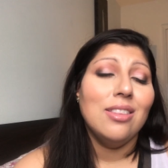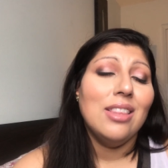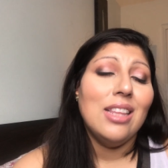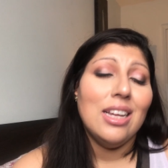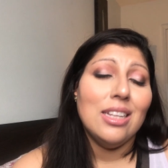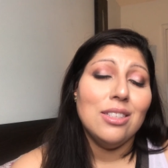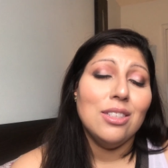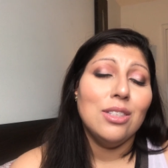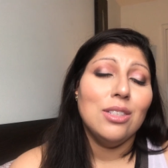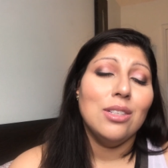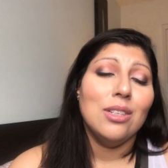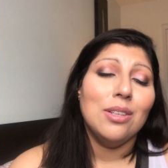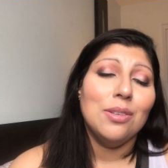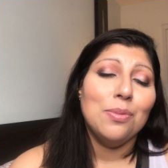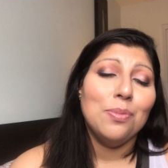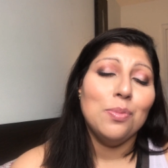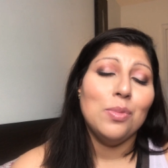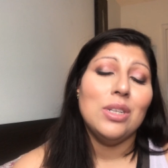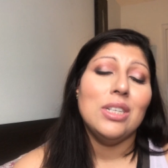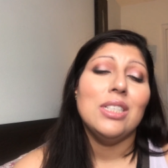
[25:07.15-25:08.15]
That's
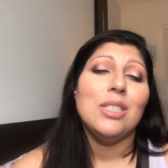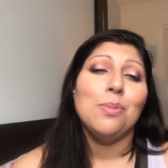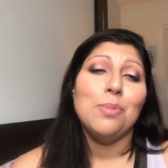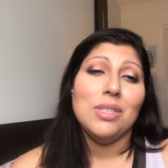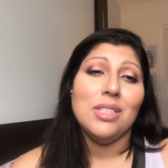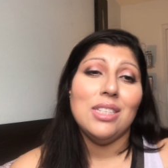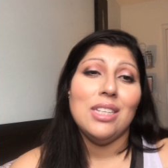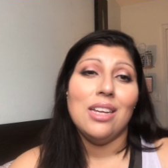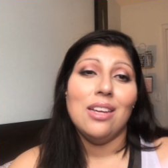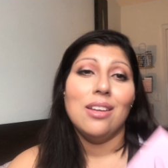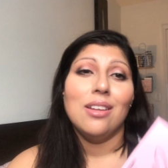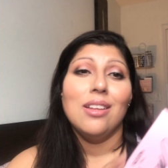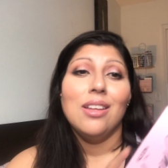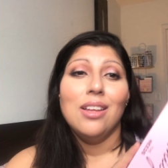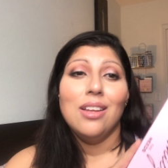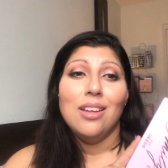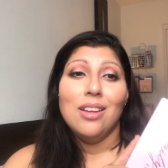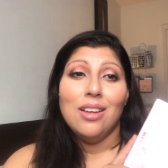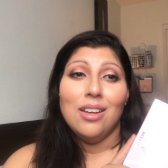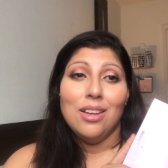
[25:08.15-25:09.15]
what is missing
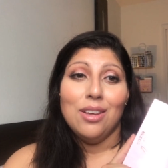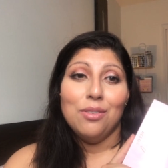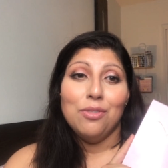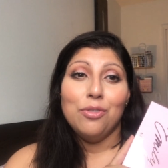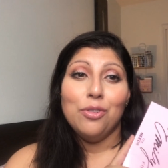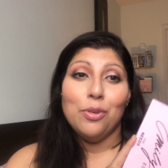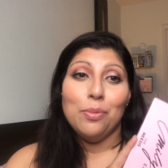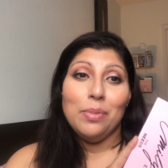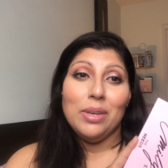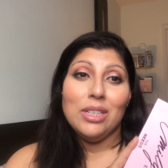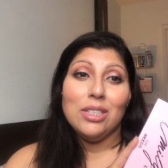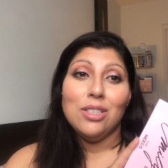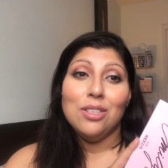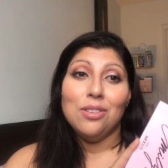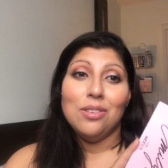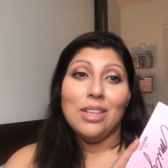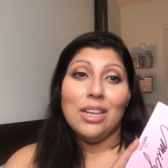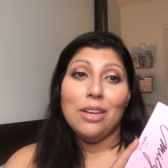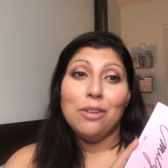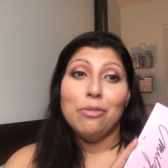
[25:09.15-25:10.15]
for me
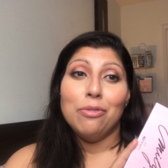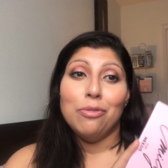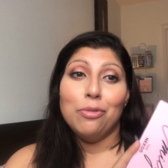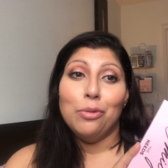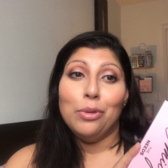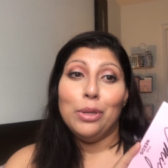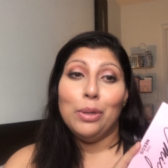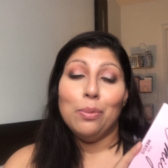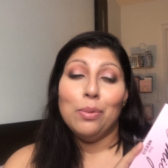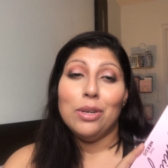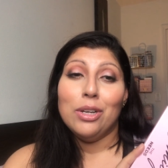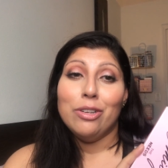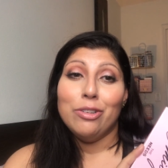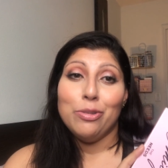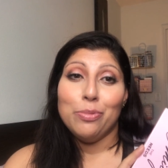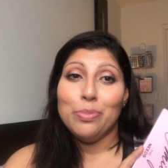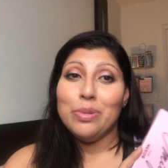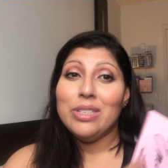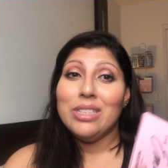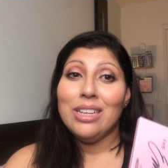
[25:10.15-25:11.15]
to like fully
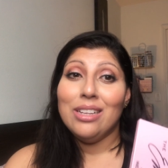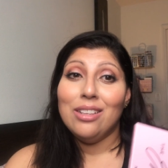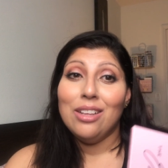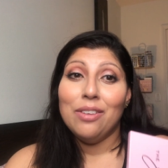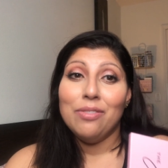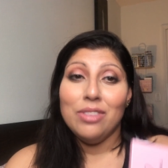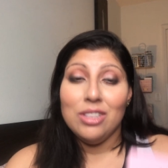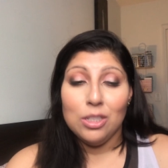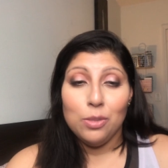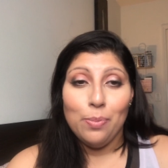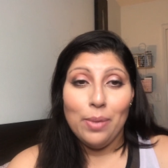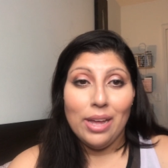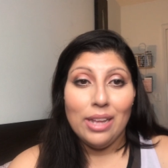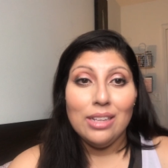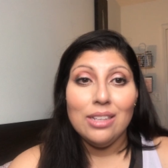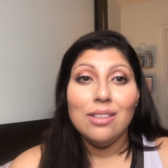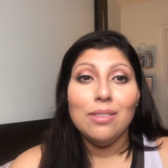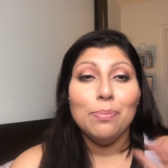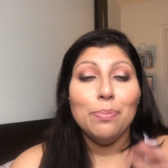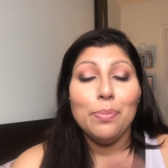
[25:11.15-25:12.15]
100% love this
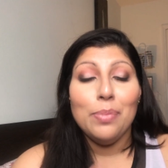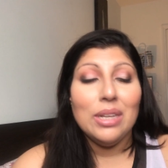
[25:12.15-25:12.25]
palette.